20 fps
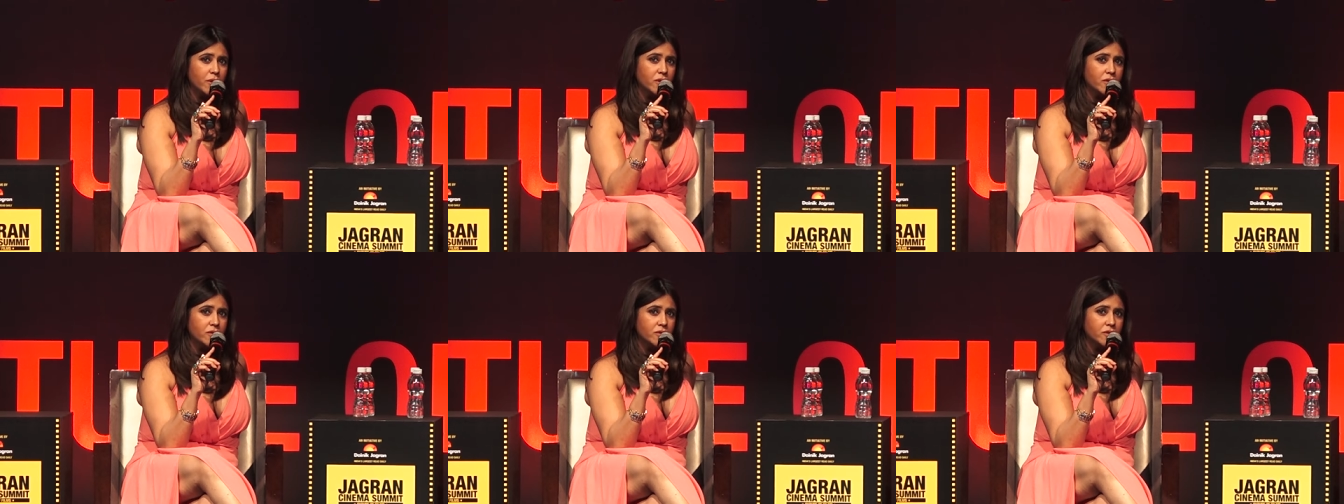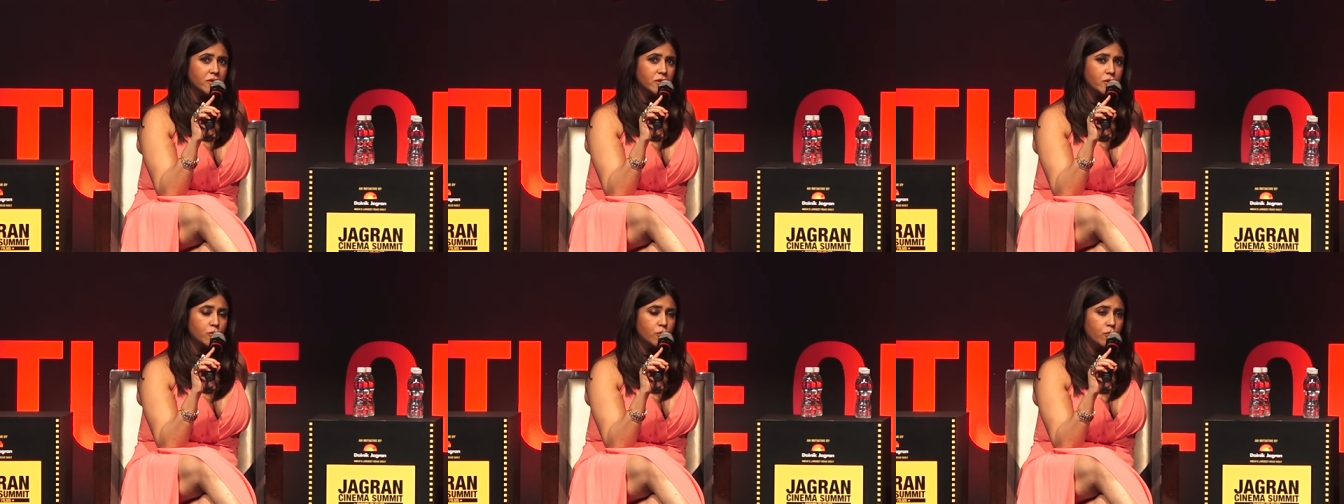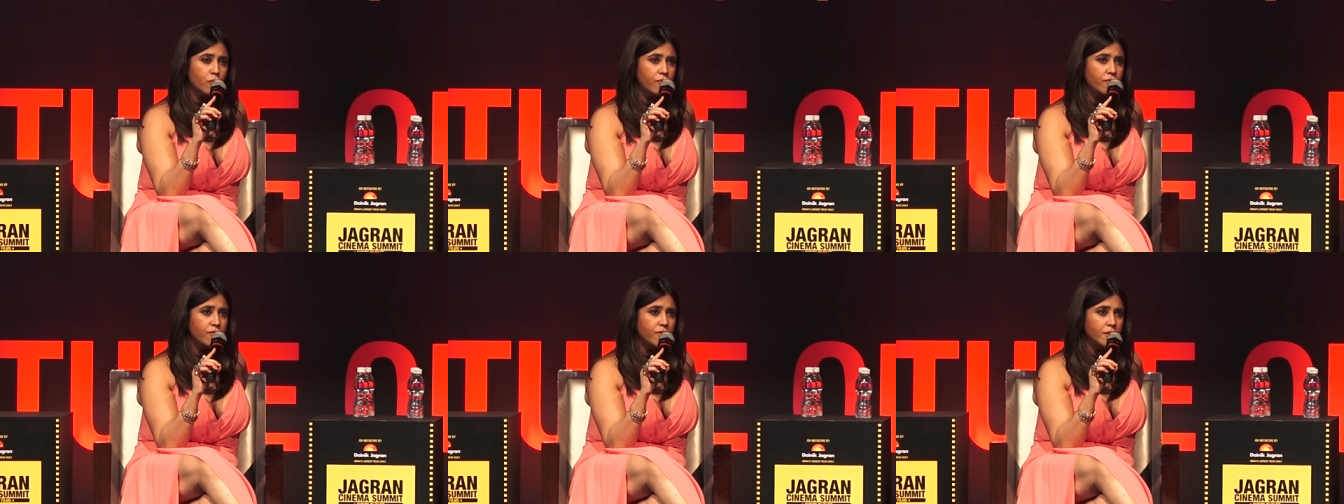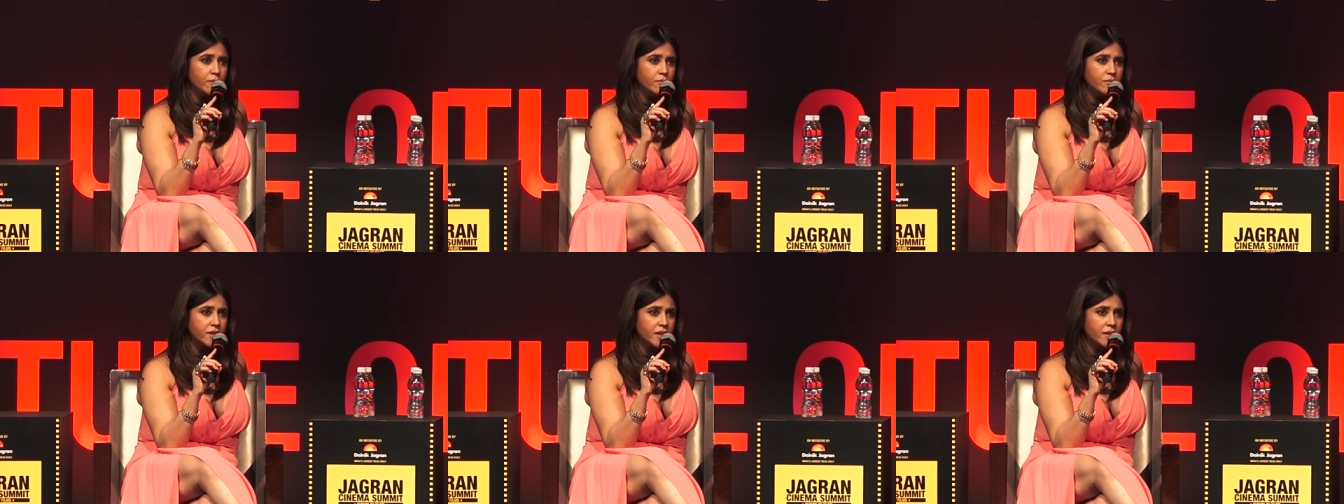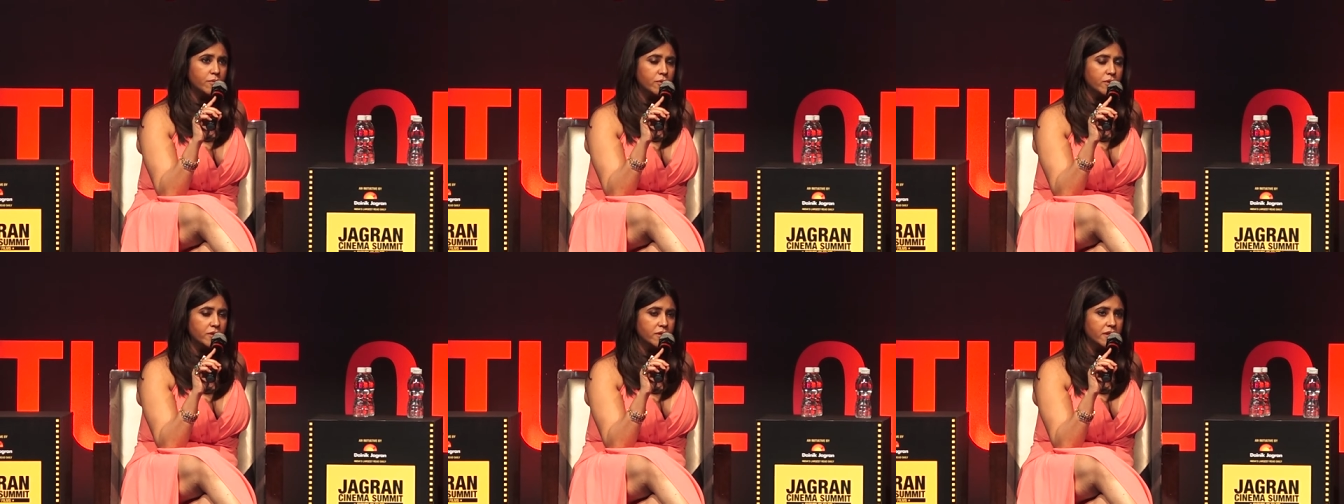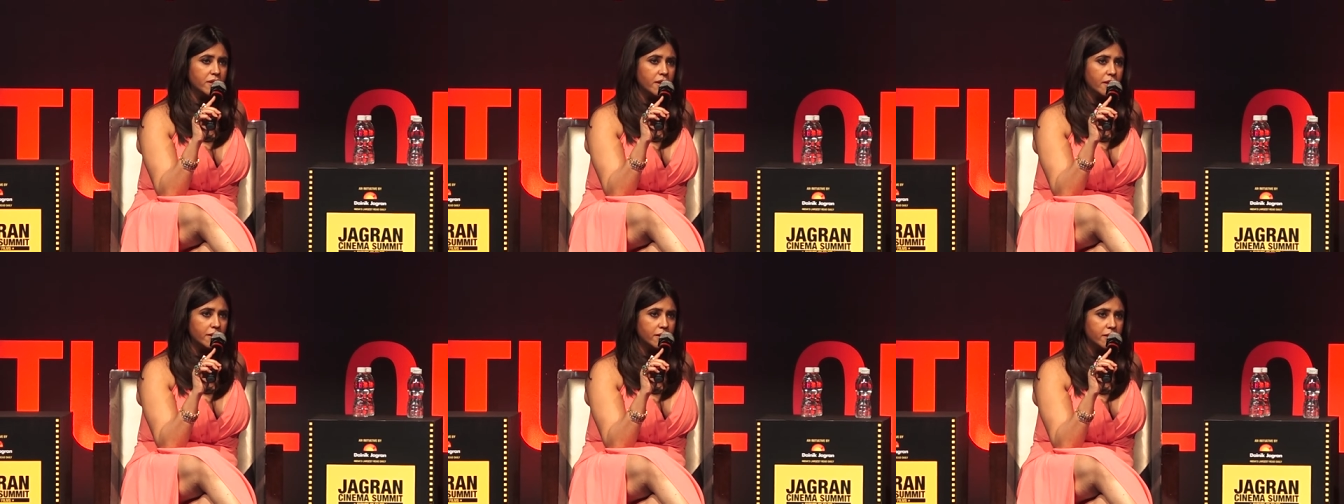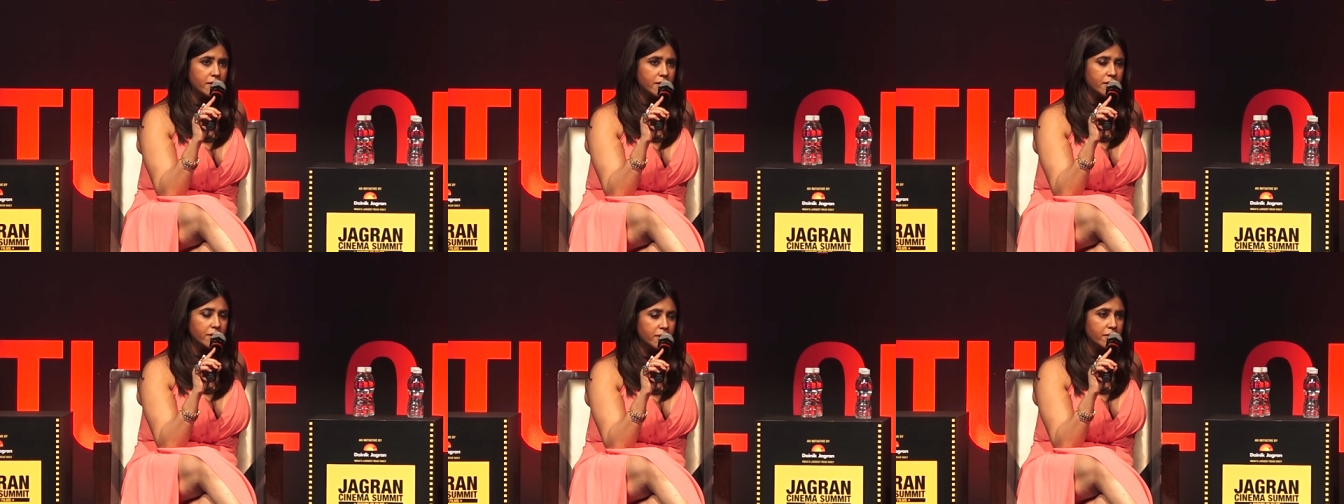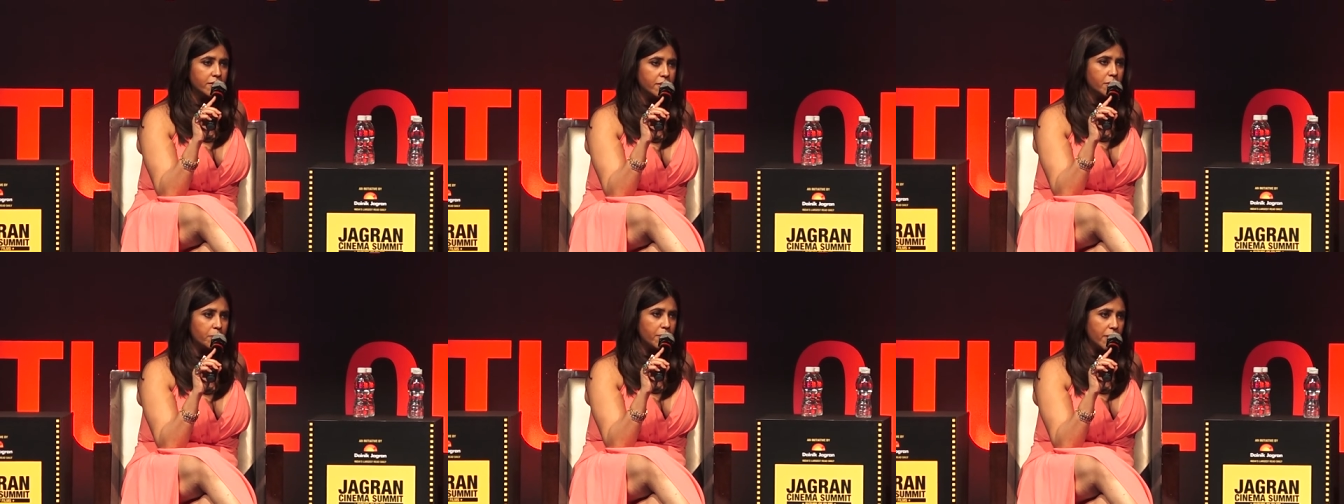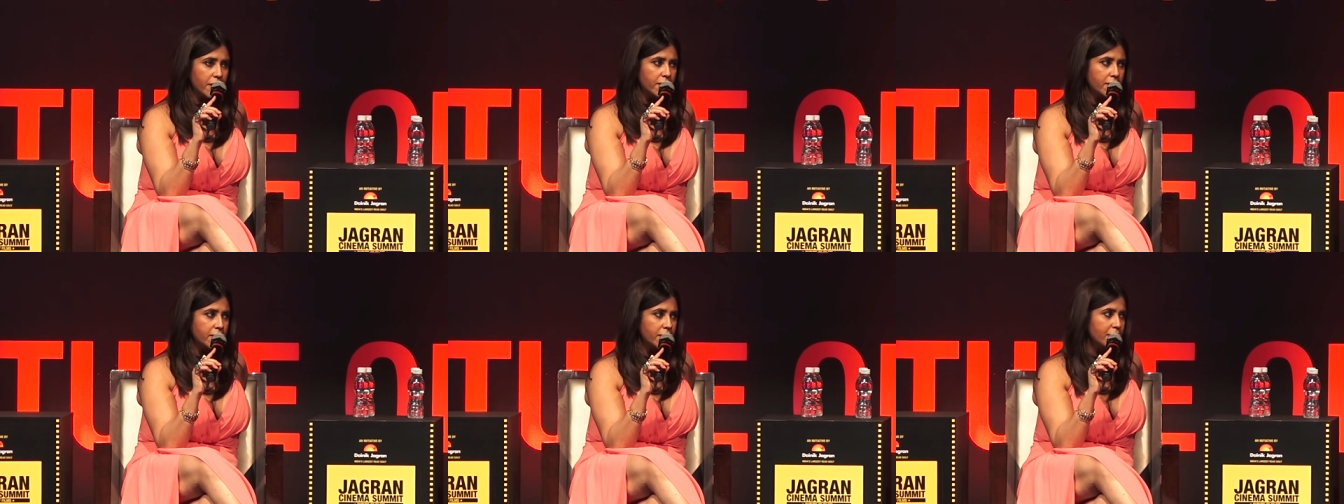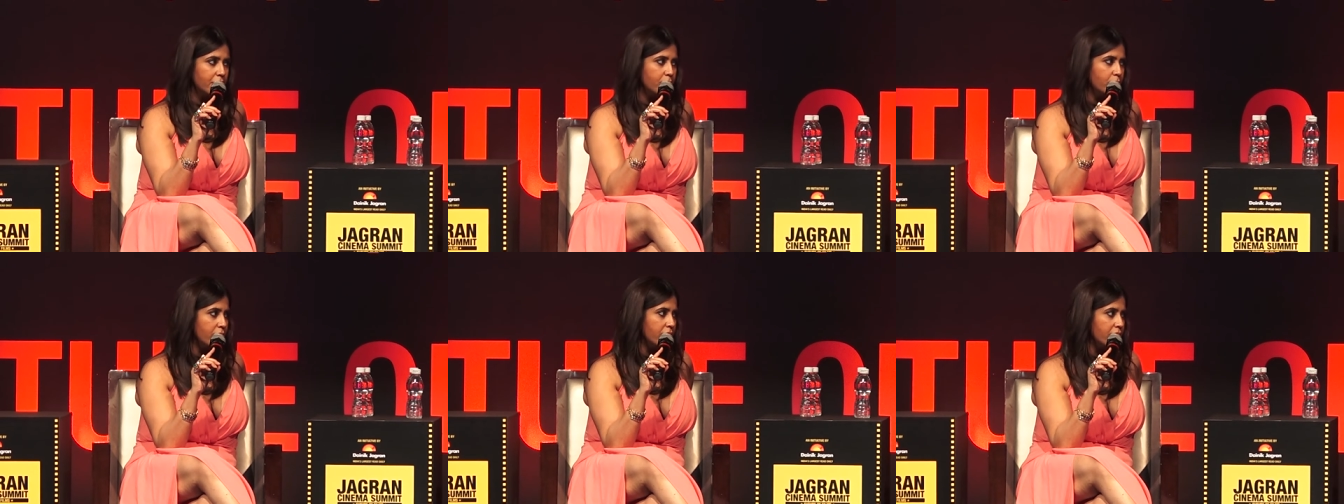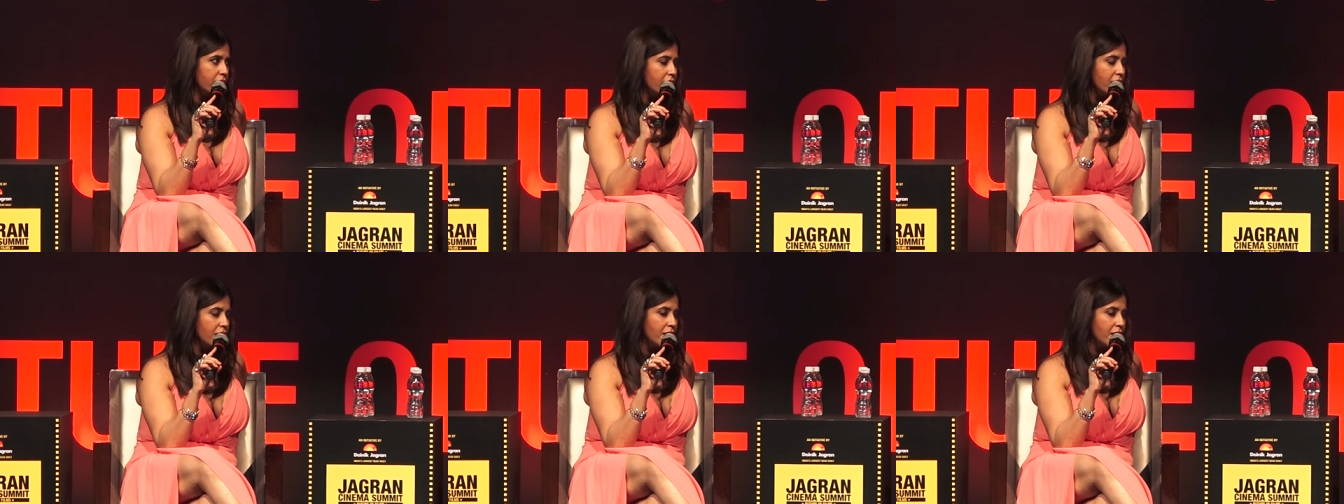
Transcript: because the two films that were theater dependent, where